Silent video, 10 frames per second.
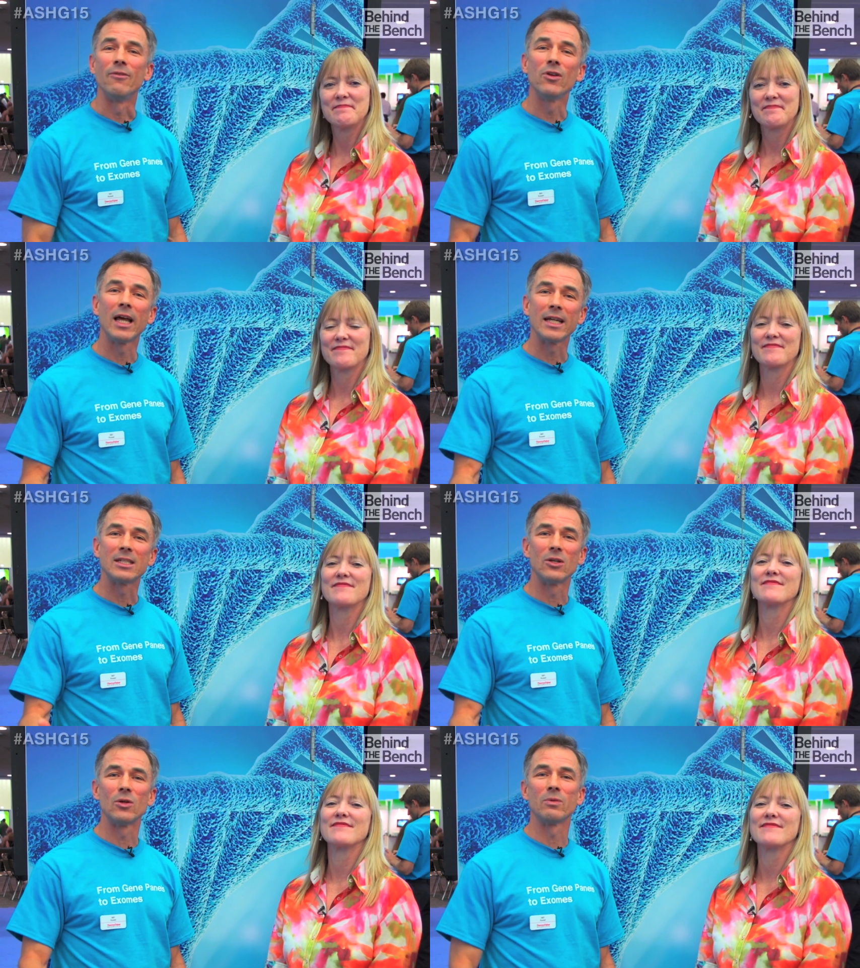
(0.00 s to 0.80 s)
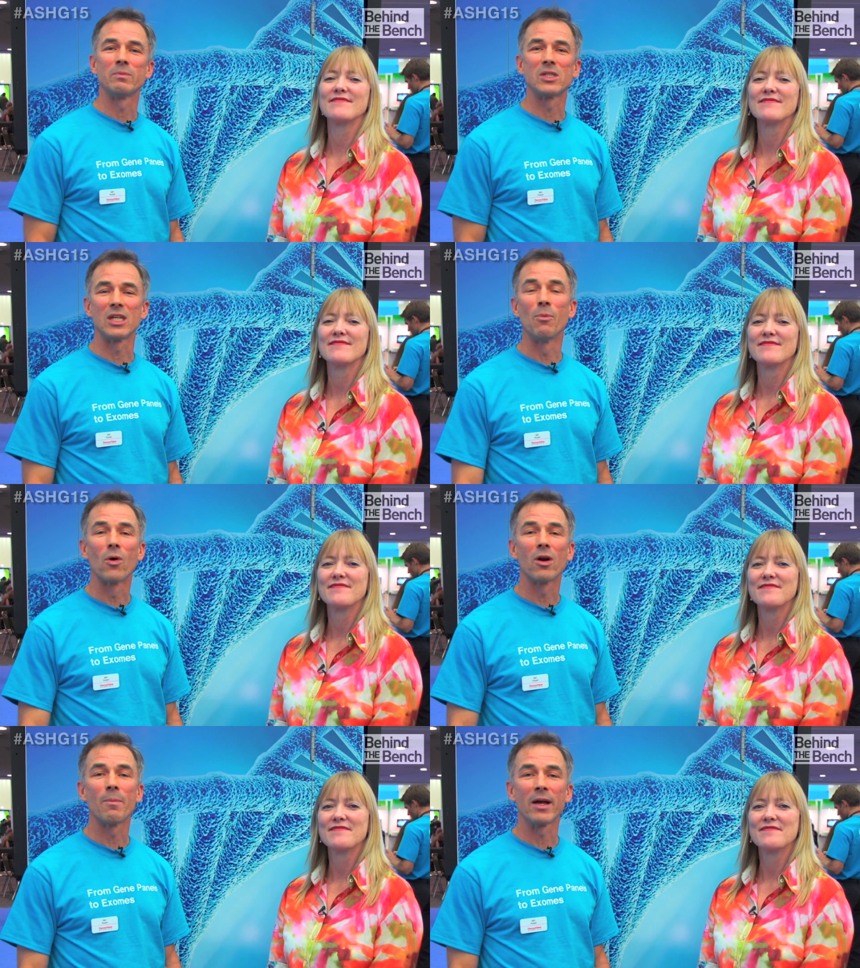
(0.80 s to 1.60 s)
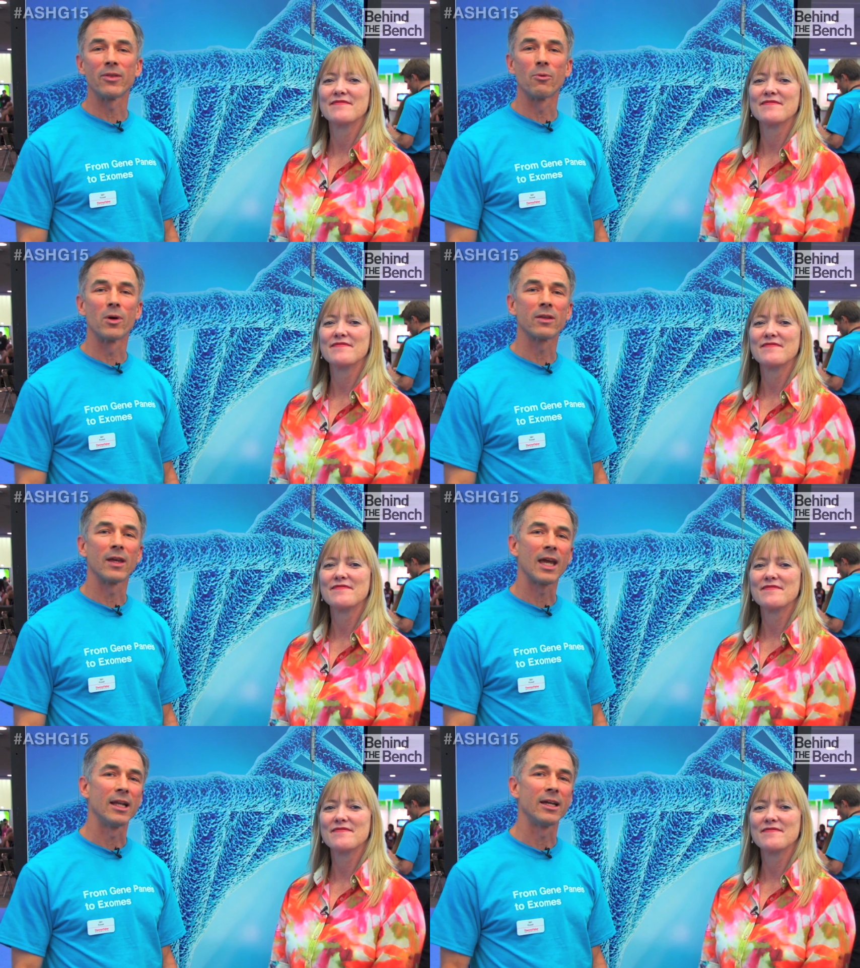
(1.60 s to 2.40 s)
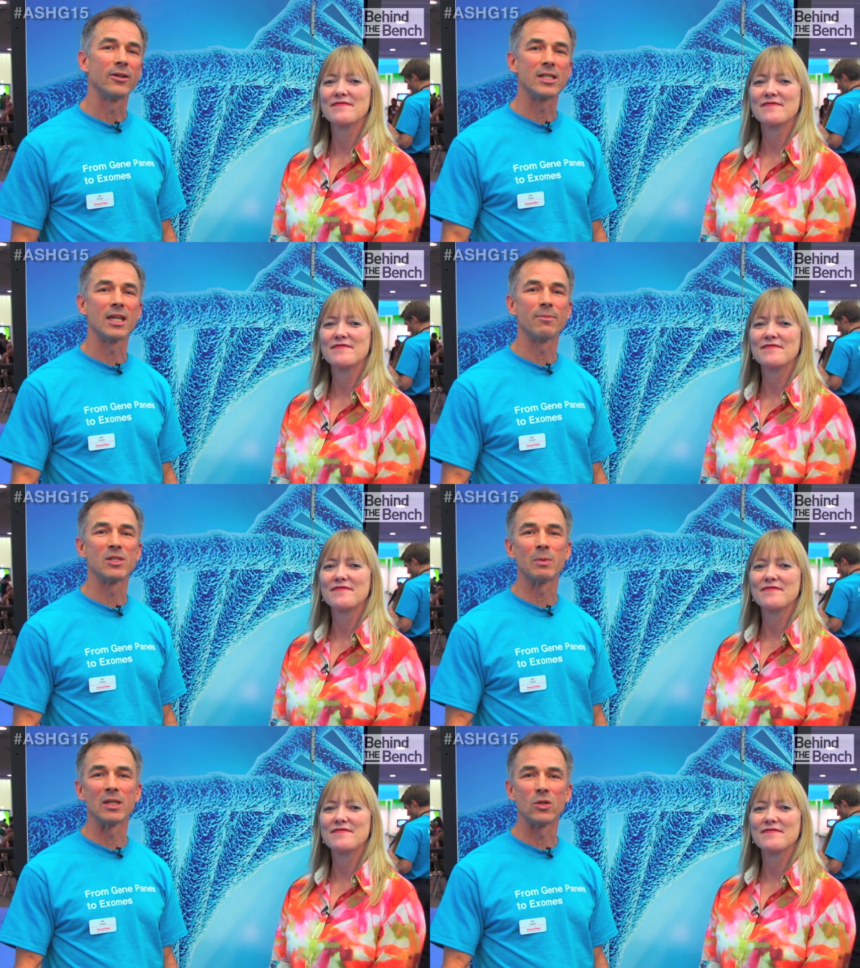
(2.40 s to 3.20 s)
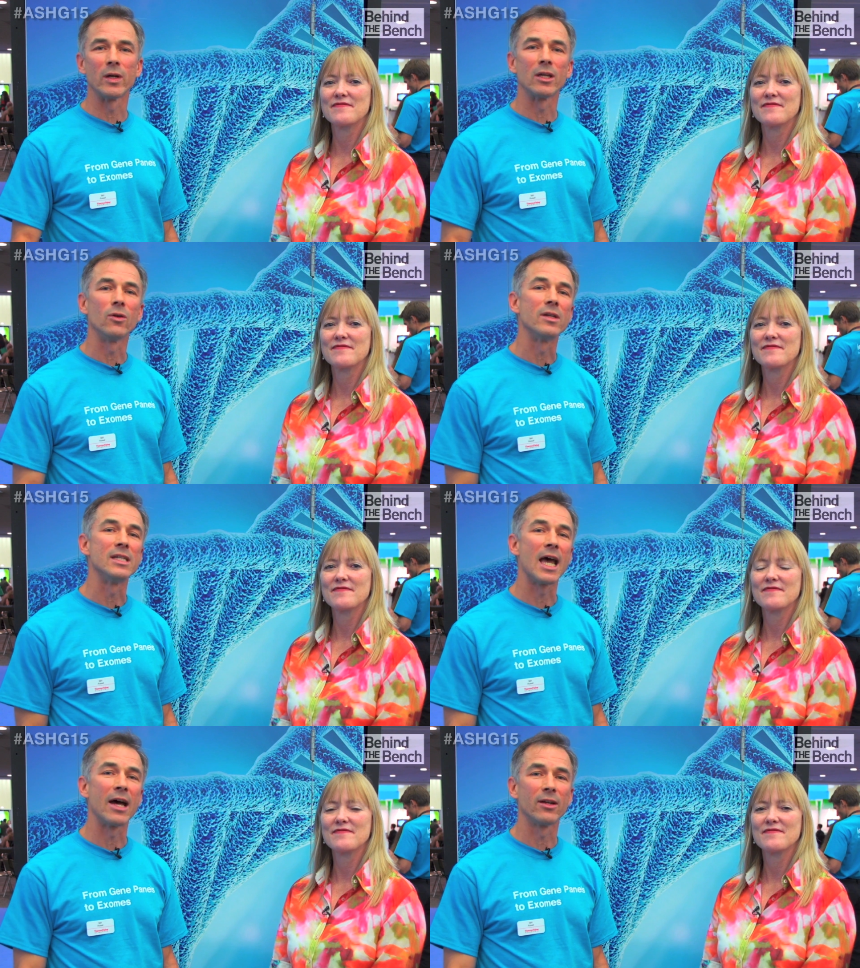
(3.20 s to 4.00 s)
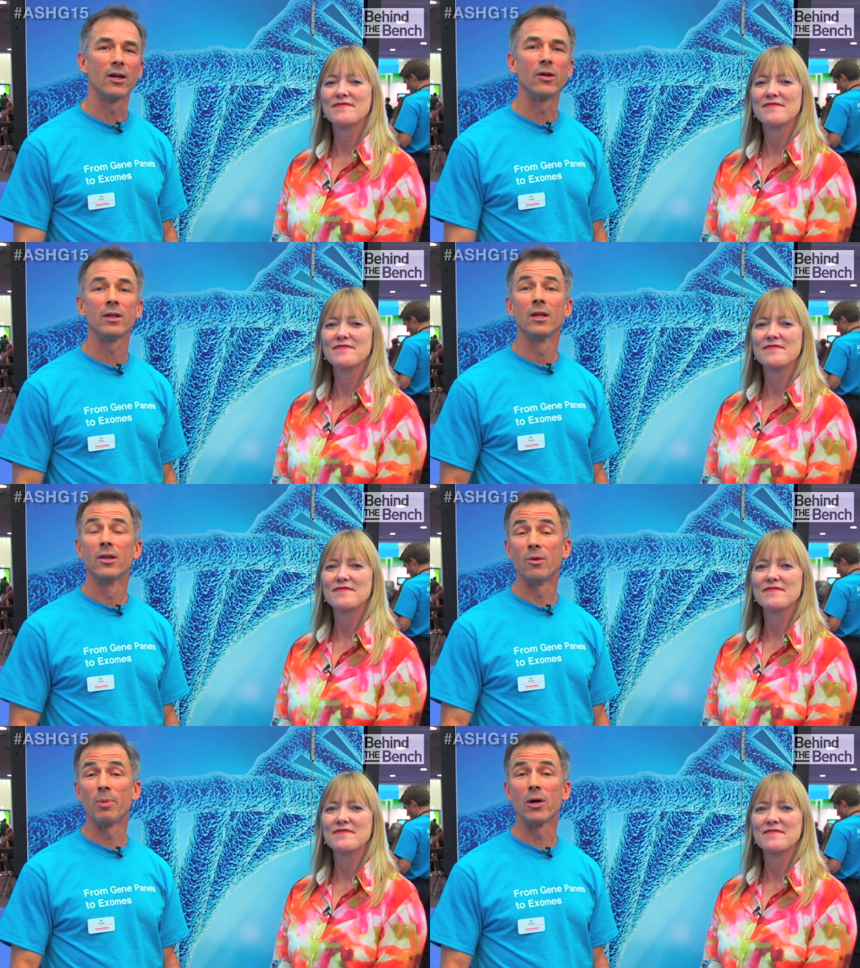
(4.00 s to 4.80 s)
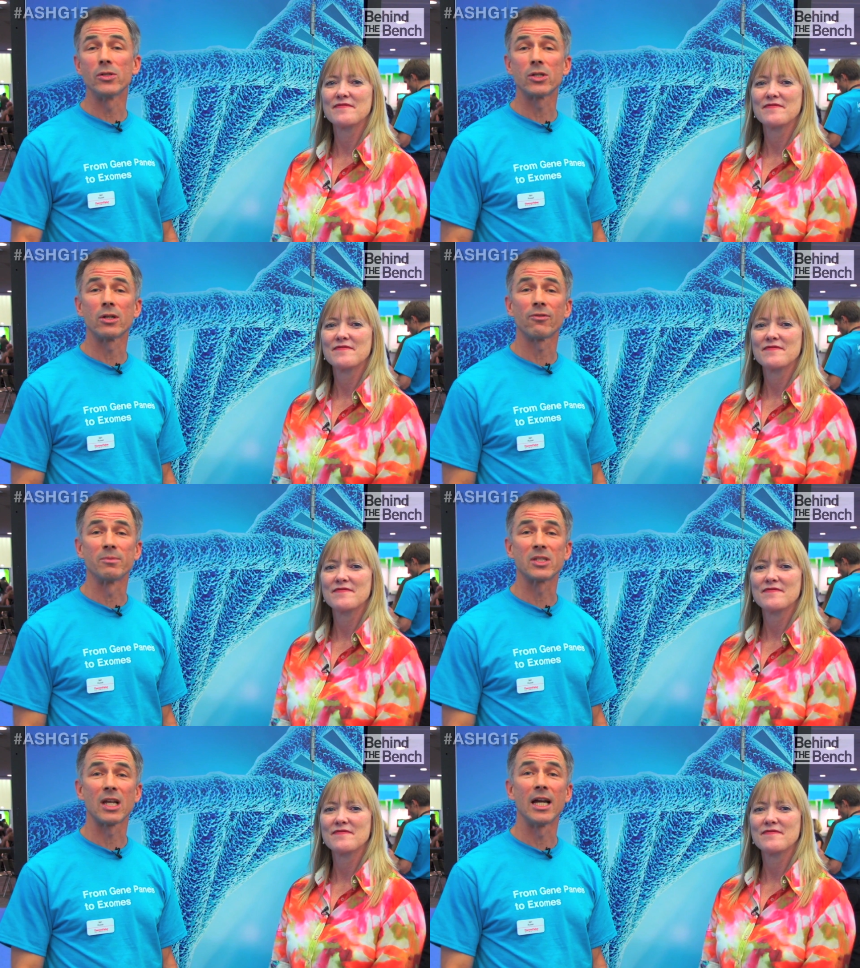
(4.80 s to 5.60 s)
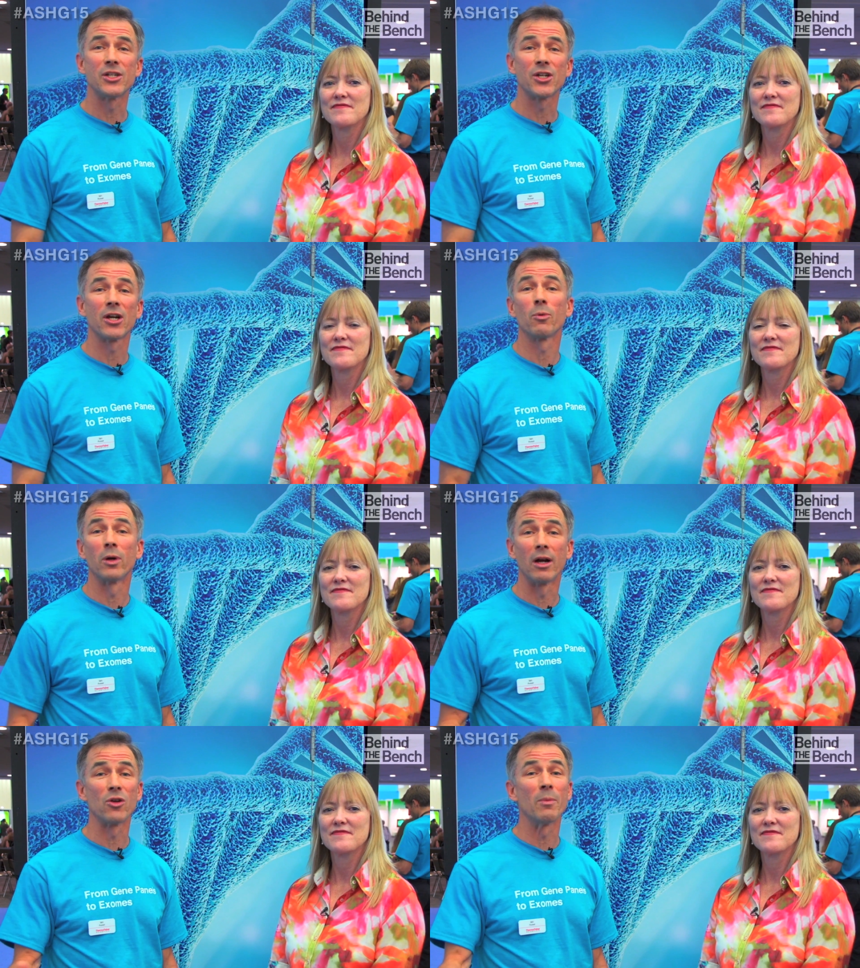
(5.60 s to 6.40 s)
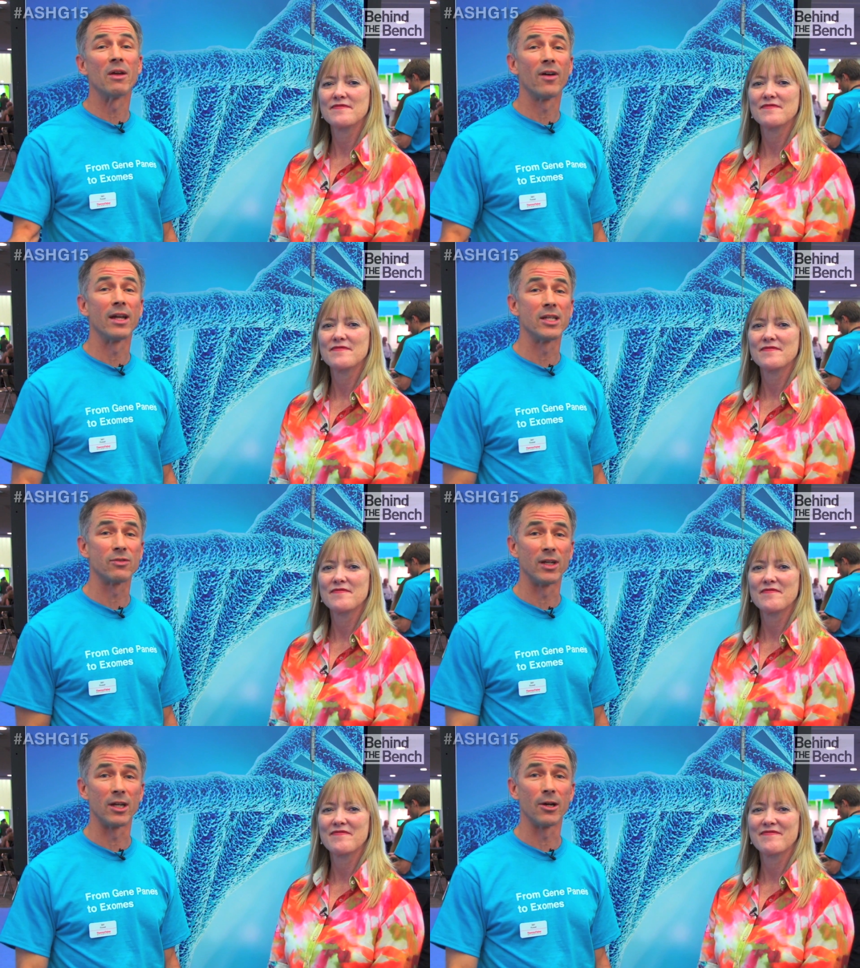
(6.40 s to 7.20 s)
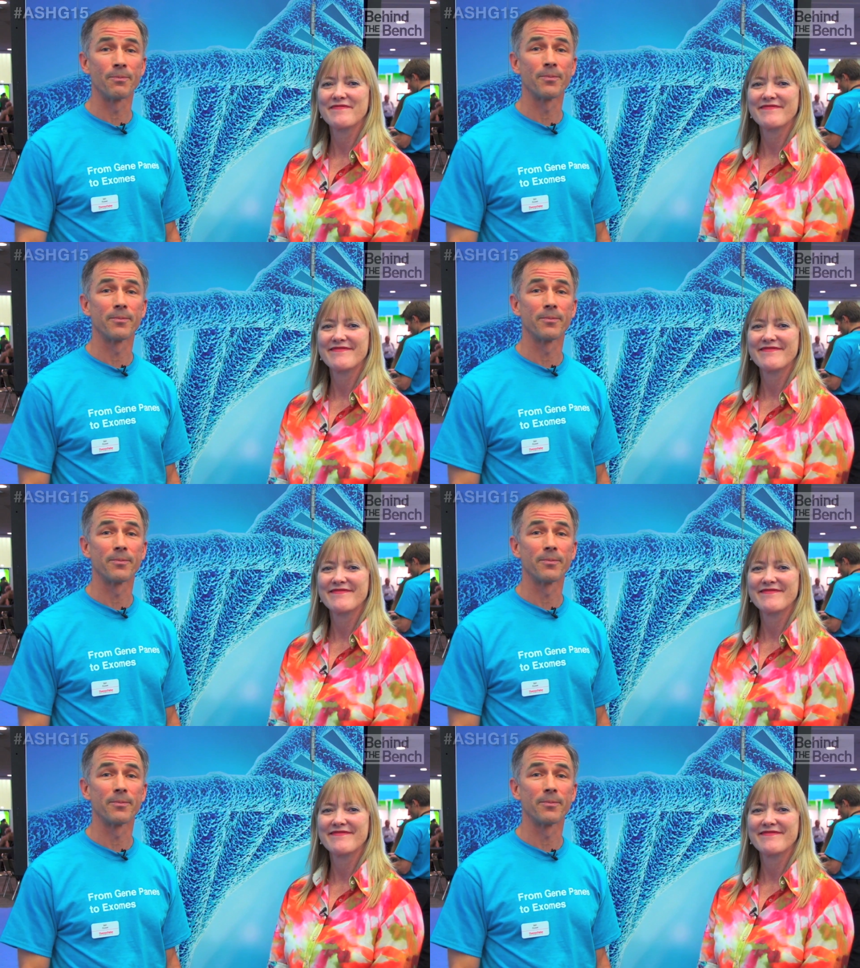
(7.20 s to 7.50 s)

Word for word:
Speaker 1: If you'd like to see more about the work that Kelli and her team has been doing, you can download the poster from SlideShare wherever you may find this video.